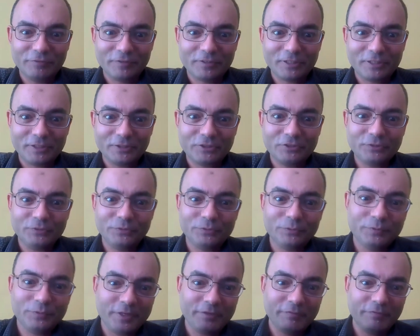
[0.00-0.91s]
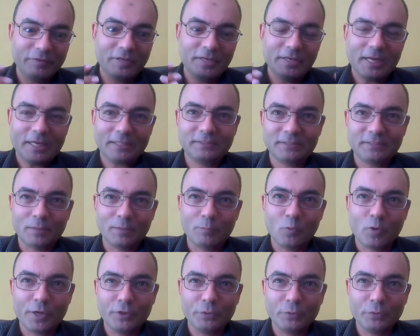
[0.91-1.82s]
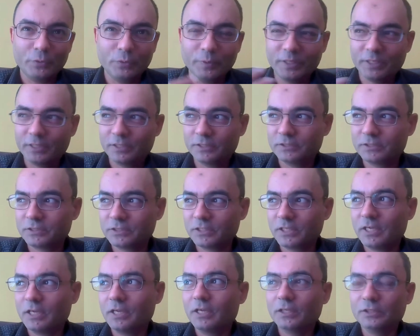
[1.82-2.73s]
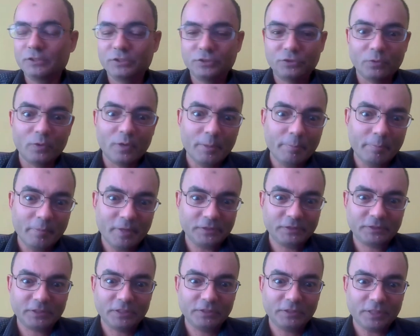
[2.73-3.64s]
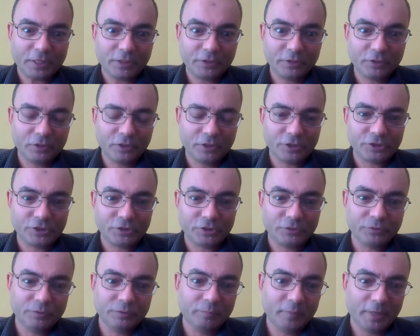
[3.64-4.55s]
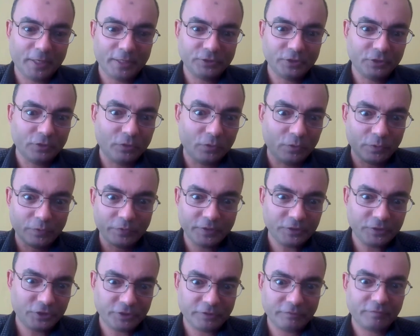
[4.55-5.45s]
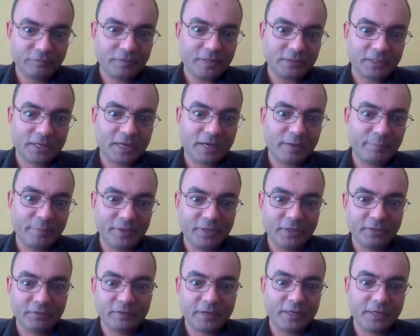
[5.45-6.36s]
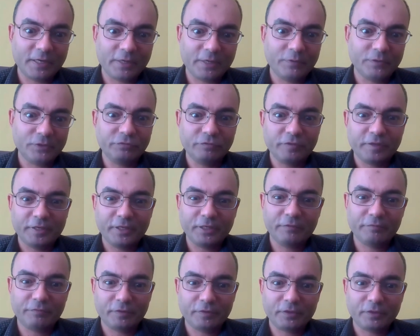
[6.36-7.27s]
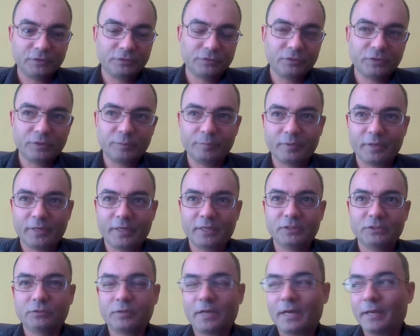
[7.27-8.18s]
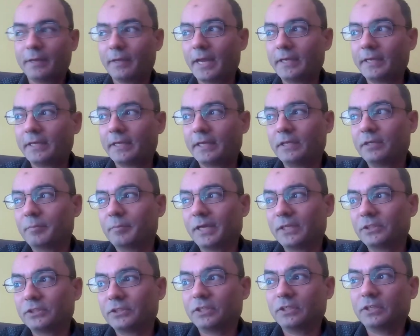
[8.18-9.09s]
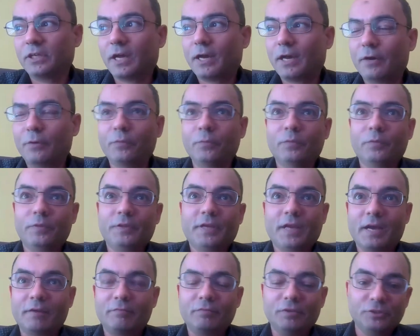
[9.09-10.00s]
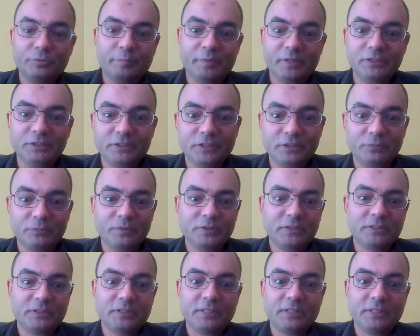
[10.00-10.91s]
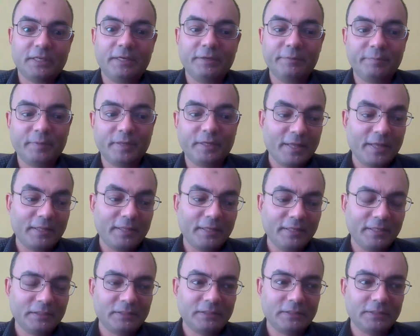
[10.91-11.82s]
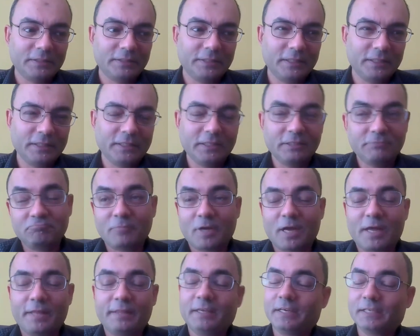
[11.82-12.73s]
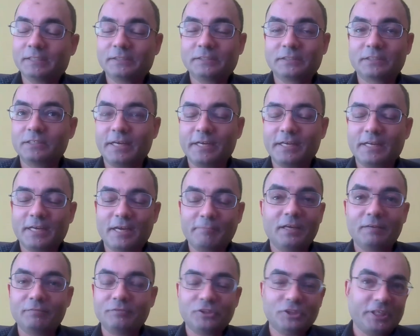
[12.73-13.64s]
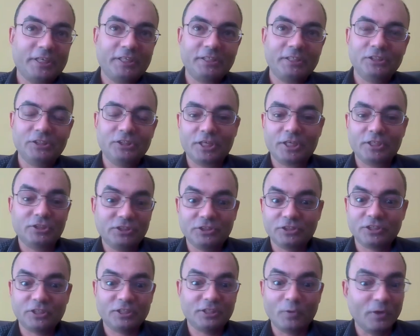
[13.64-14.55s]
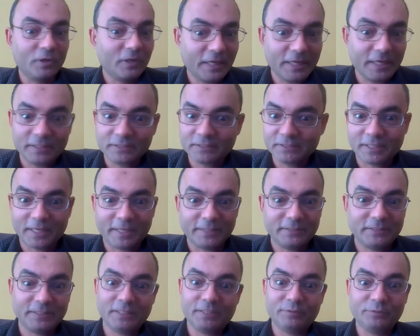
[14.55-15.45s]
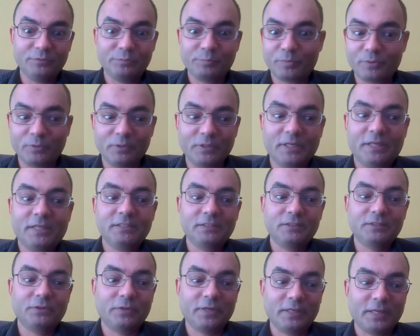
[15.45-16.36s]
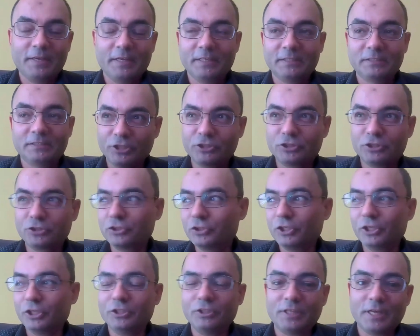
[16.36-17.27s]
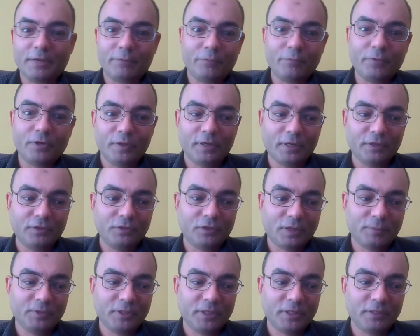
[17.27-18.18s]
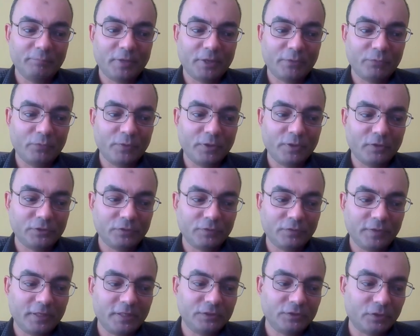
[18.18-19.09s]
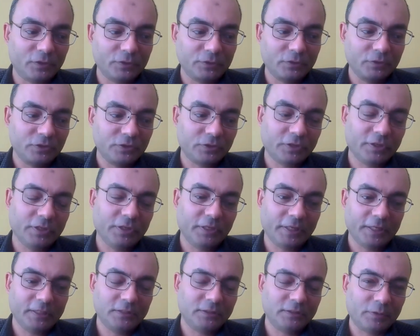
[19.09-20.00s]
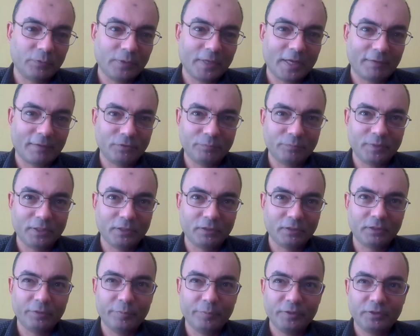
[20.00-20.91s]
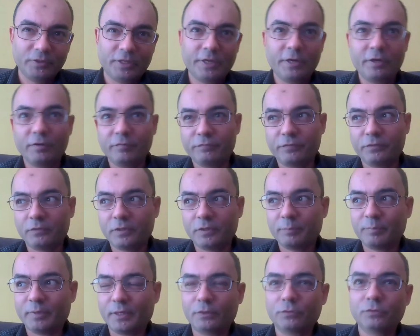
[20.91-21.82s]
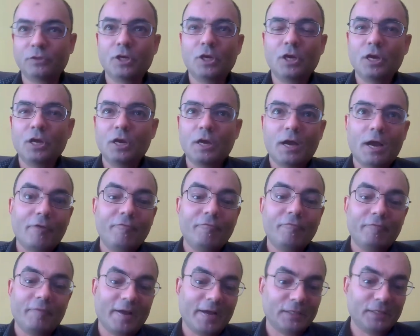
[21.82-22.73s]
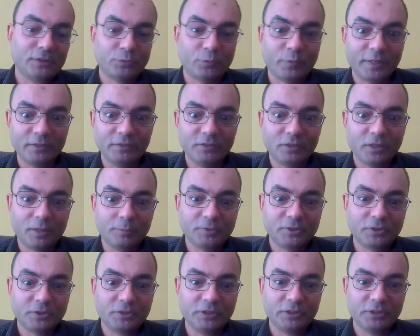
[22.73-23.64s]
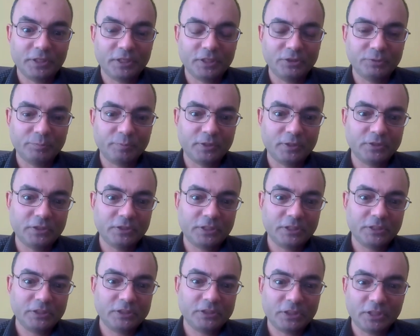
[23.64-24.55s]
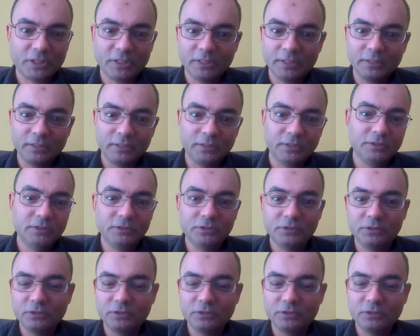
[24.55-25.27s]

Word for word: difficult to, even as someone who is so immersed in technology, to imagine all this shift that's happening right now. It's very difficult to comprehend. So I, I can't imagine how average person would see that. But I think it's eh, I think it's great. I love change. It's progress. I see it as progress. So I think it's good that we're adopting, but we also there is also certain things that we have to be a little bit careful about how fast we adopt certain things because there are certain